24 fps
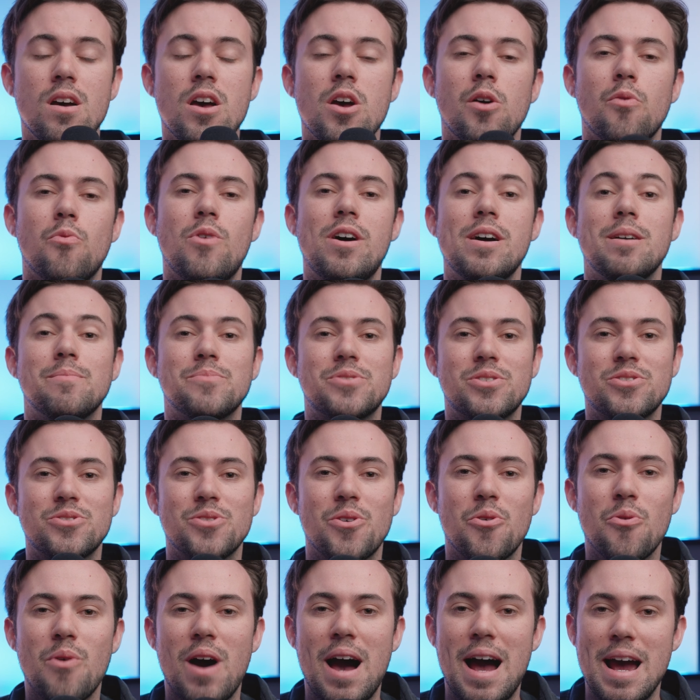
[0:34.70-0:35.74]
And why I'm
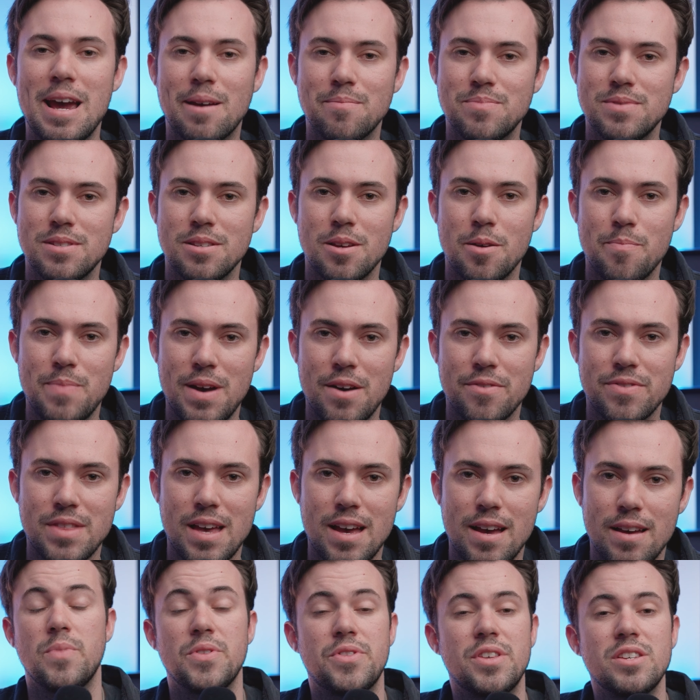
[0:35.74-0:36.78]
so hyped about
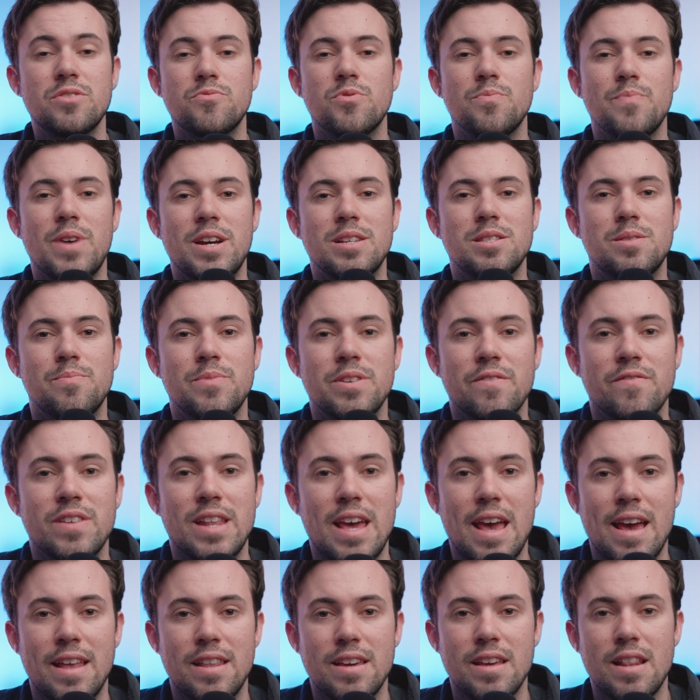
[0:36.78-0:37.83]
that. This reminds me of an
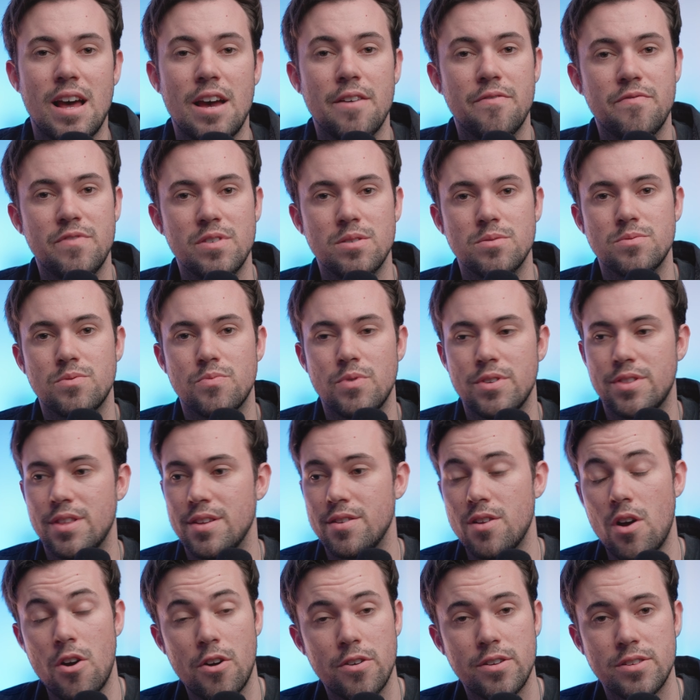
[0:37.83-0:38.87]
edit I filmed with an
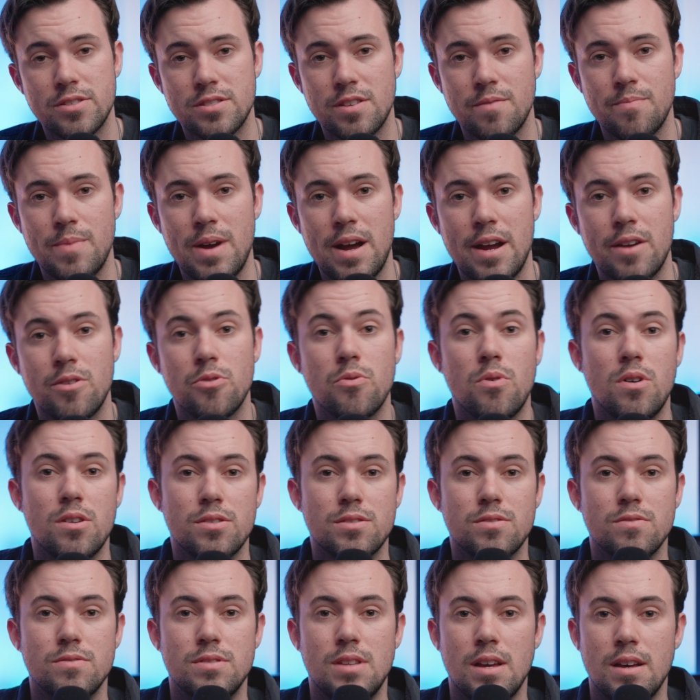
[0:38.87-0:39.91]
artist of mine who
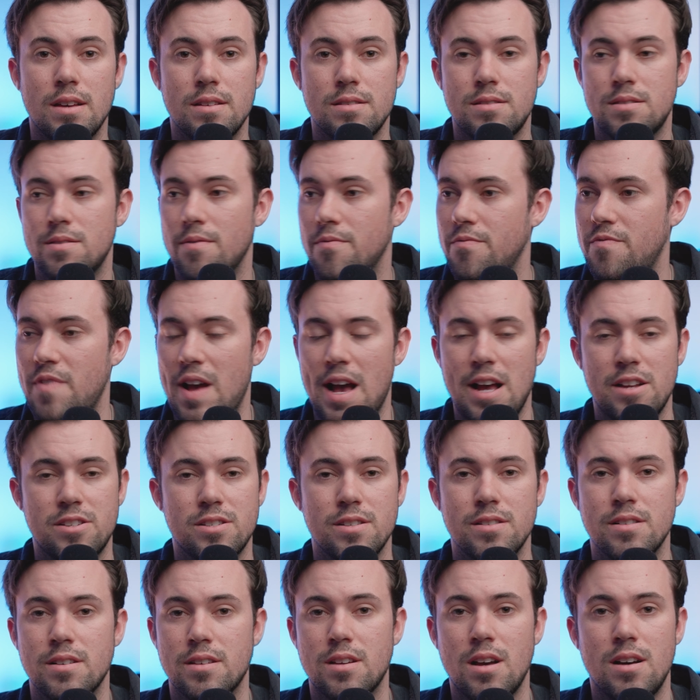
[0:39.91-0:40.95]
also does some
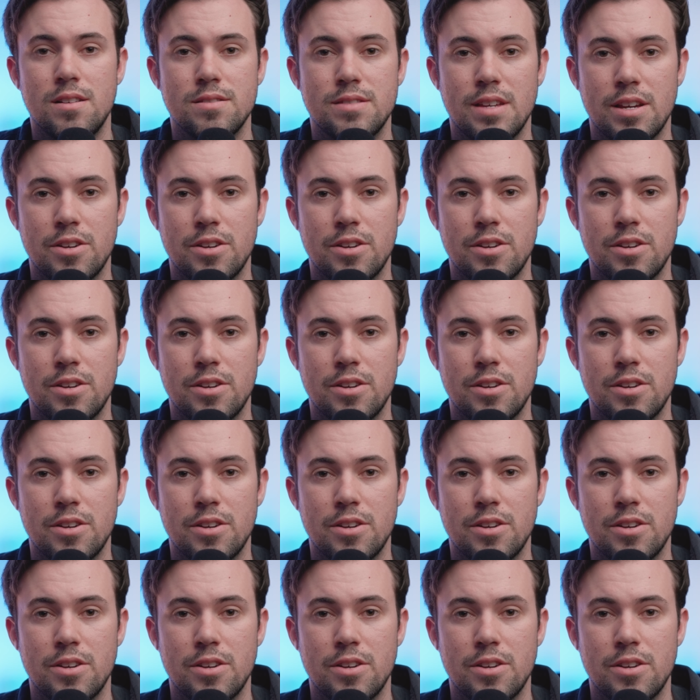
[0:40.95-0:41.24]
fashion and content